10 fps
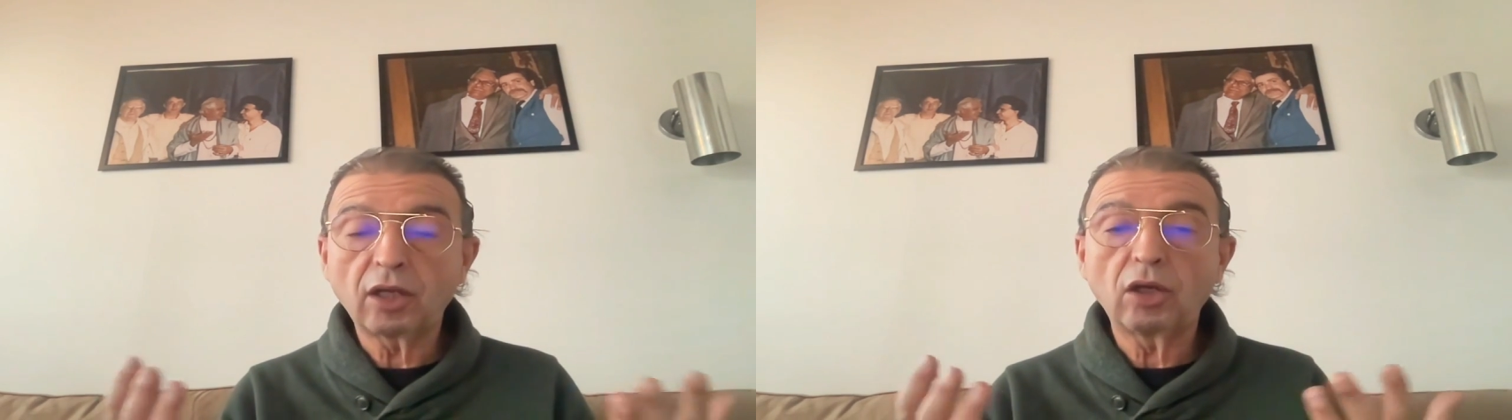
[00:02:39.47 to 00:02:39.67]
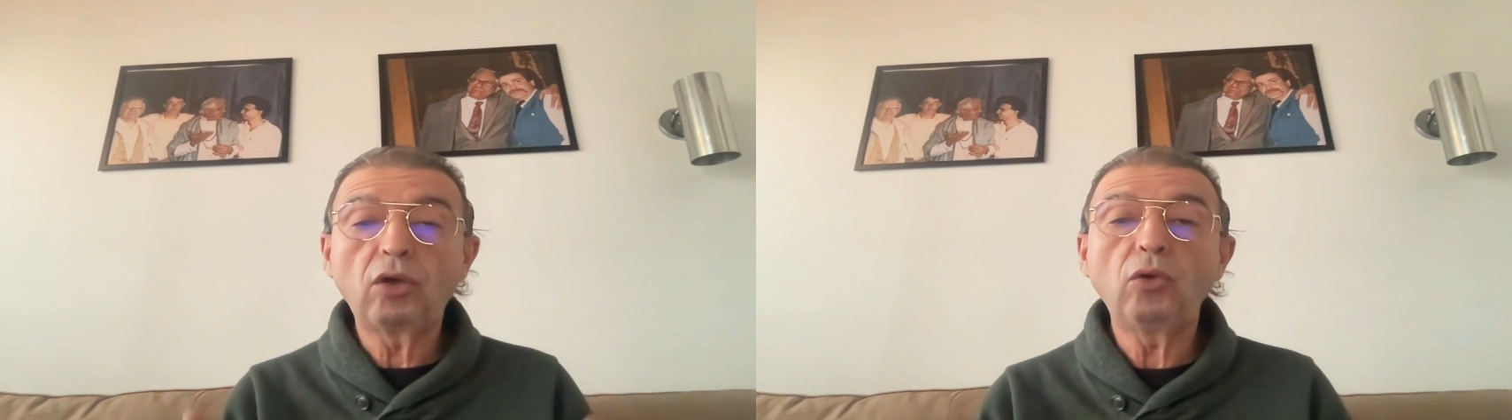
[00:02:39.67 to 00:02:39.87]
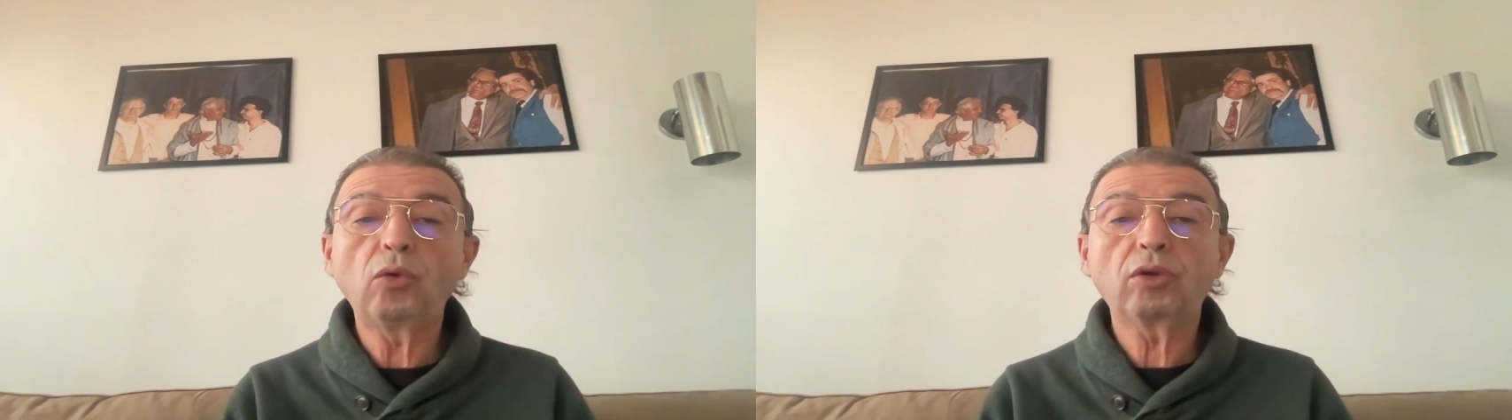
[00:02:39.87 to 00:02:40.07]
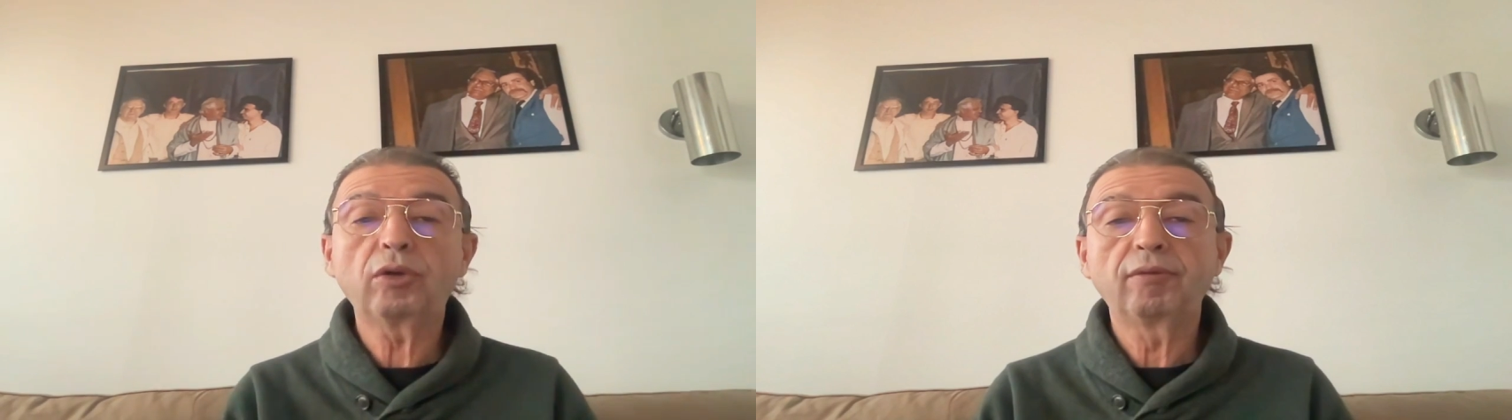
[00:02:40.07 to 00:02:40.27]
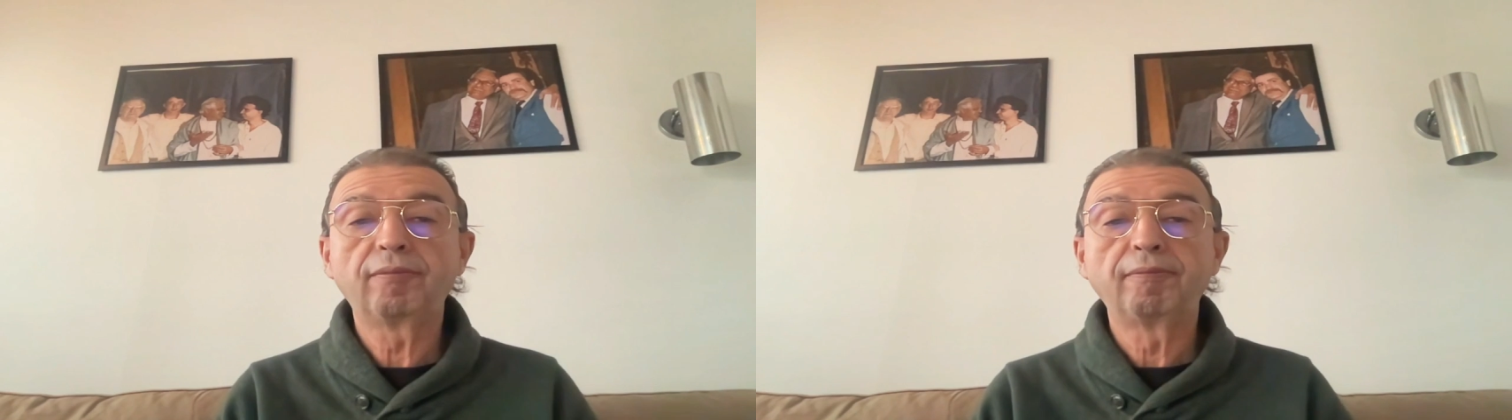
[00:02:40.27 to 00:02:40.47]
look,
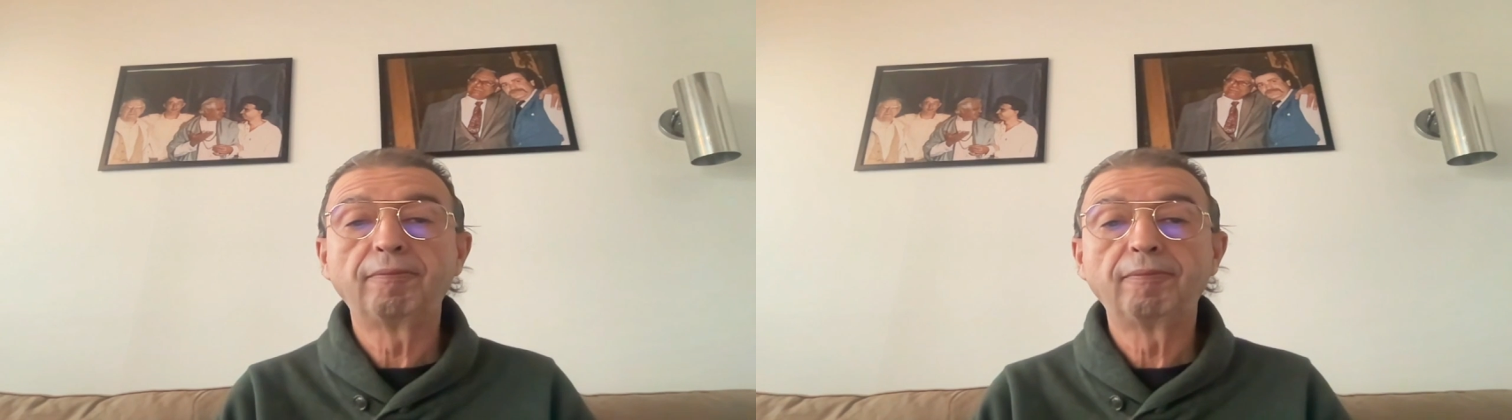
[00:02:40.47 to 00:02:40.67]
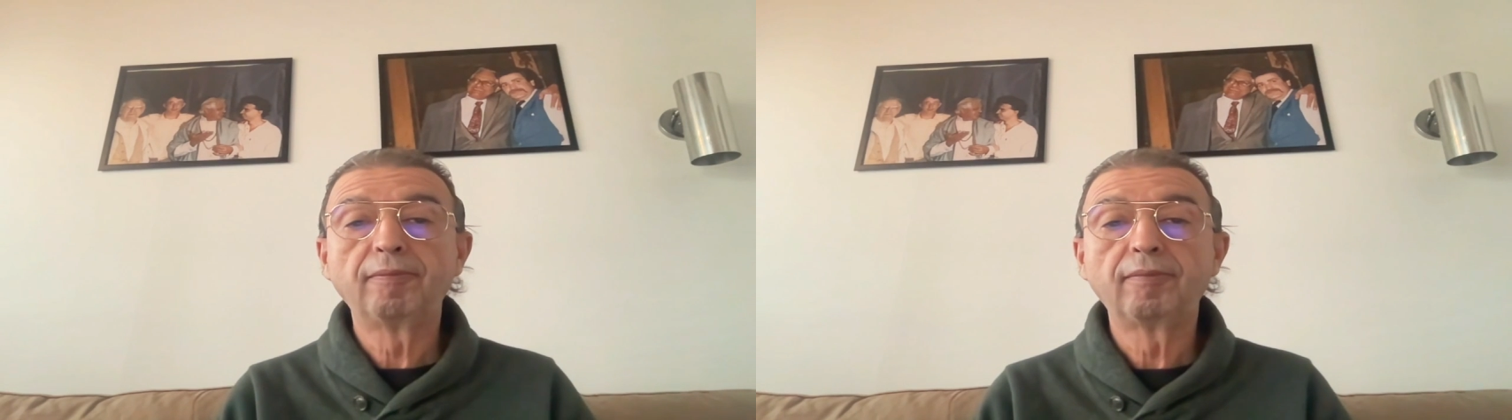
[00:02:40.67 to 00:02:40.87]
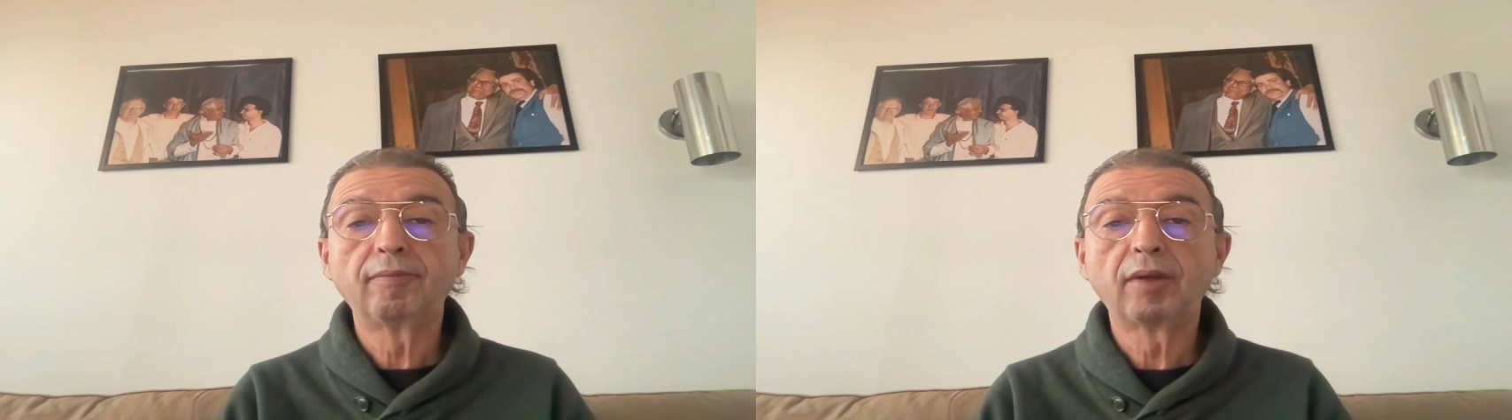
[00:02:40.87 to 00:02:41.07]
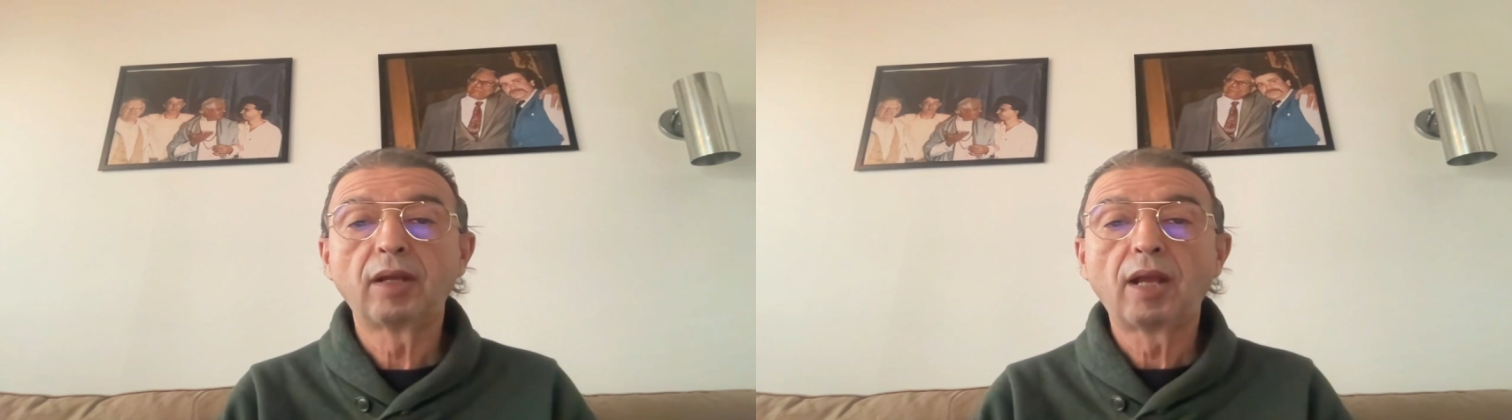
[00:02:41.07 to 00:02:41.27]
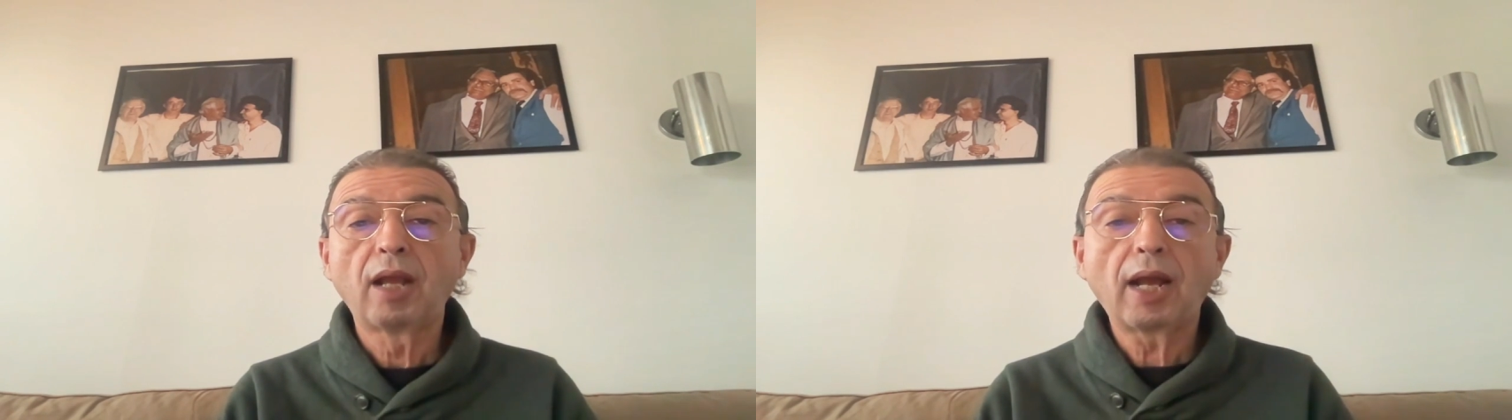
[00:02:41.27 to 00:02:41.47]

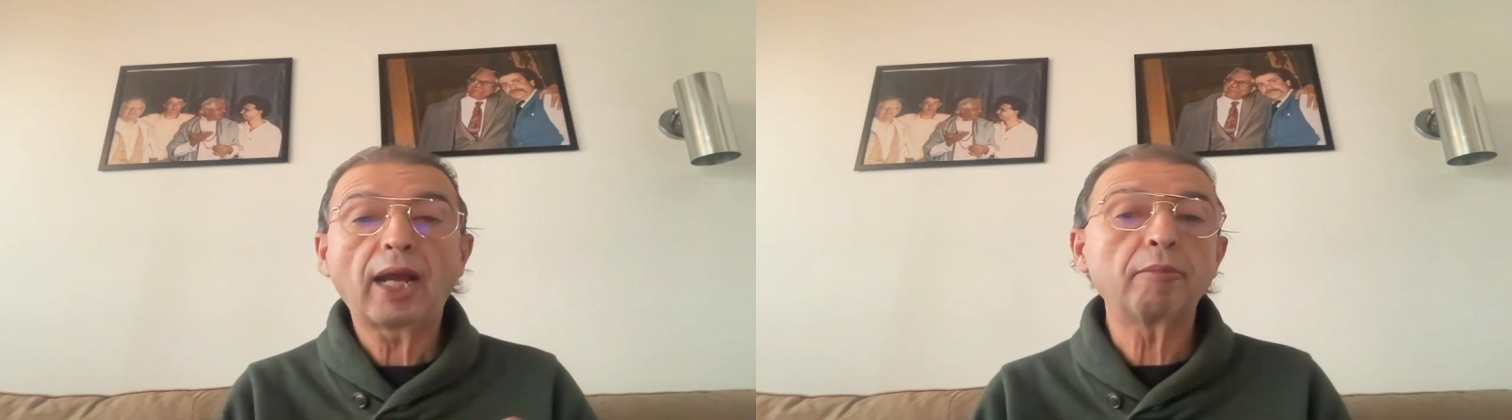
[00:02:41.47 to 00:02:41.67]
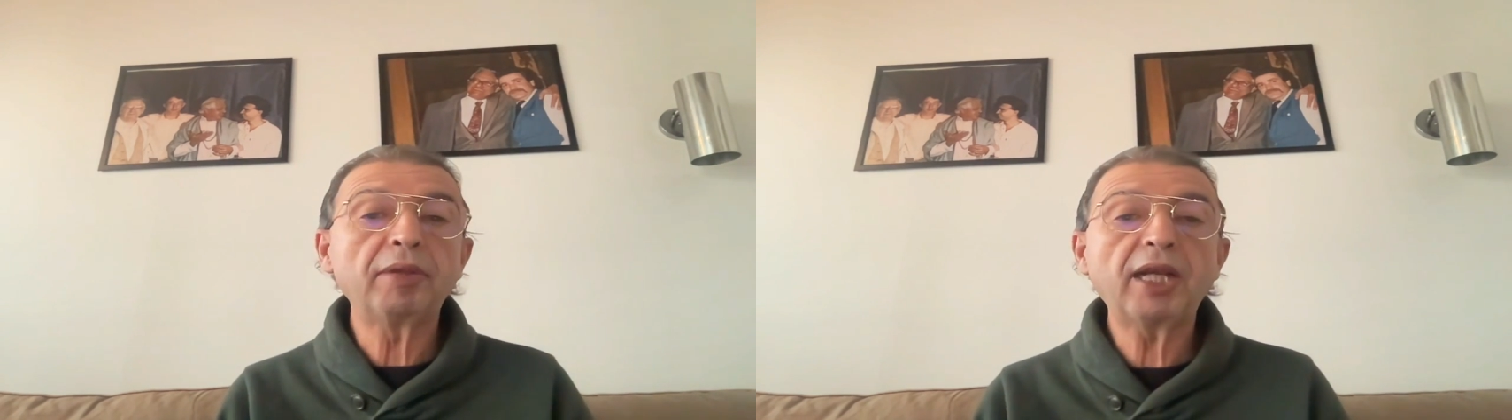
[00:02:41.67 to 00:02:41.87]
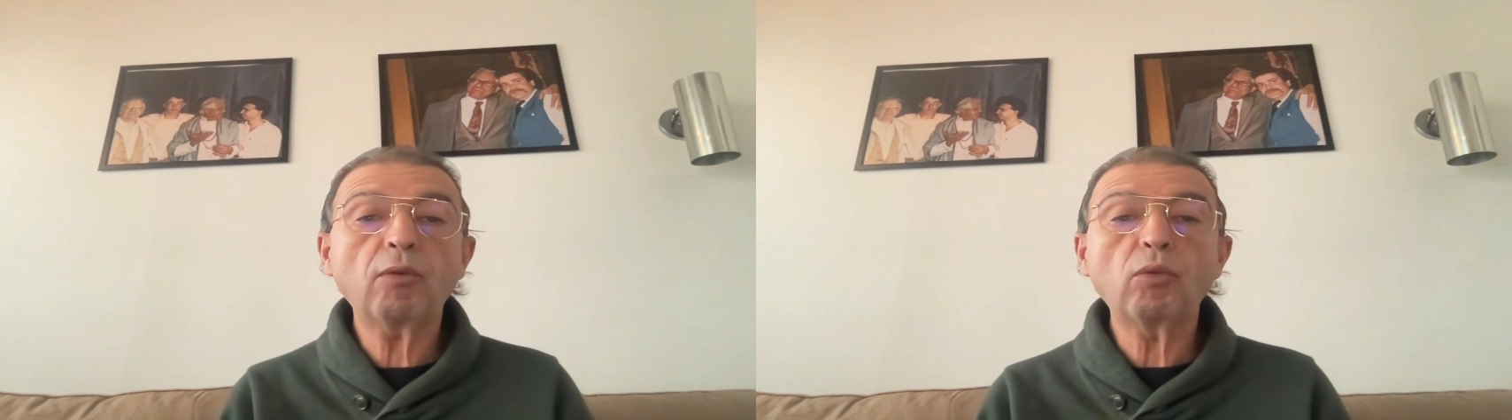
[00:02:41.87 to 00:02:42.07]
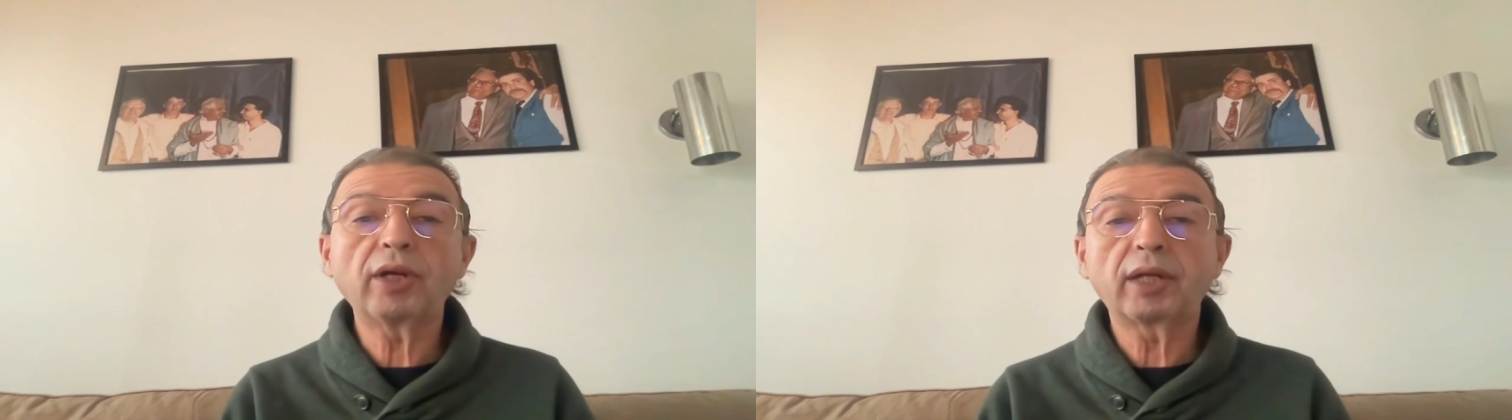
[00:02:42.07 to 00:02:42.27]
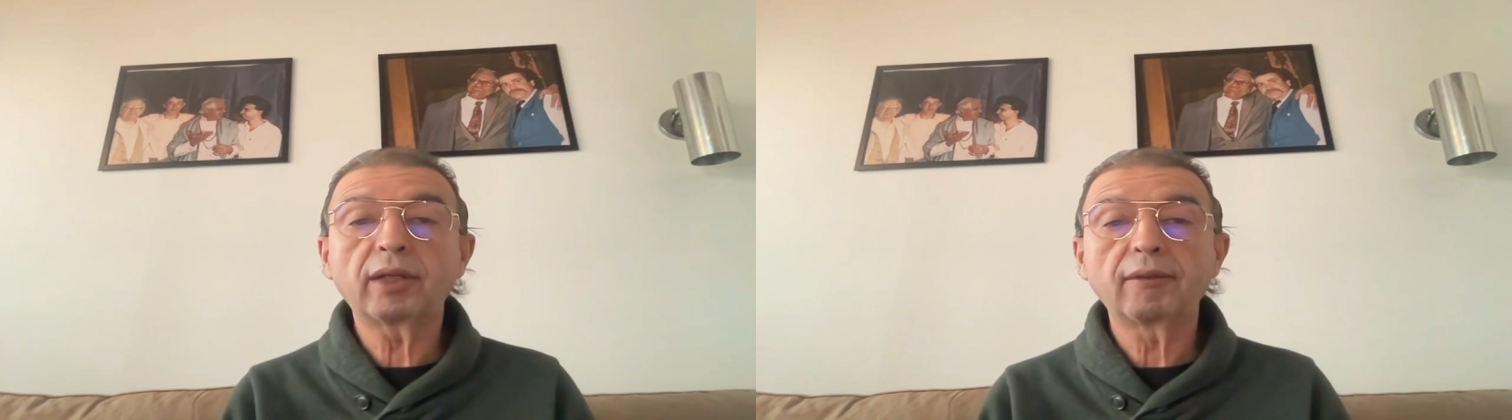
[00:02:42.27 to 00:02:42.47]
and be aware.